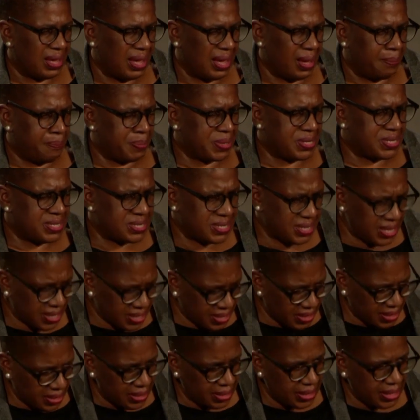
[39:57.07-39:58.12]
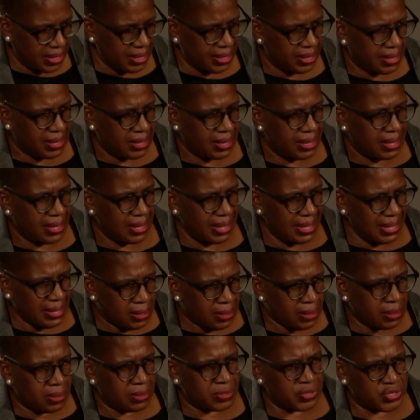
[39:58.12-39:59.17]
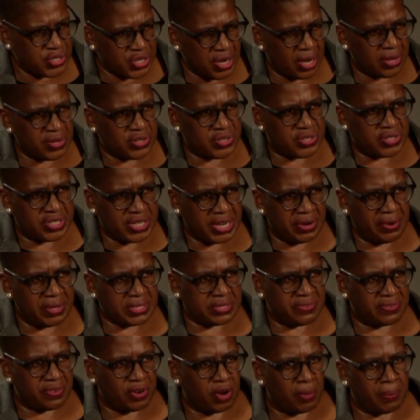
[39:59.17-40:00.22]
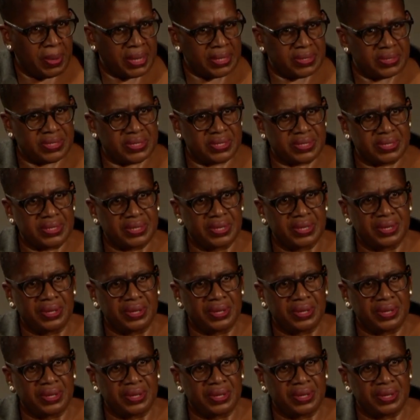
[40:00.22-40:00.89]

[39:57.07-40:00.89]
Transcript: a particularly ill-judged series of comments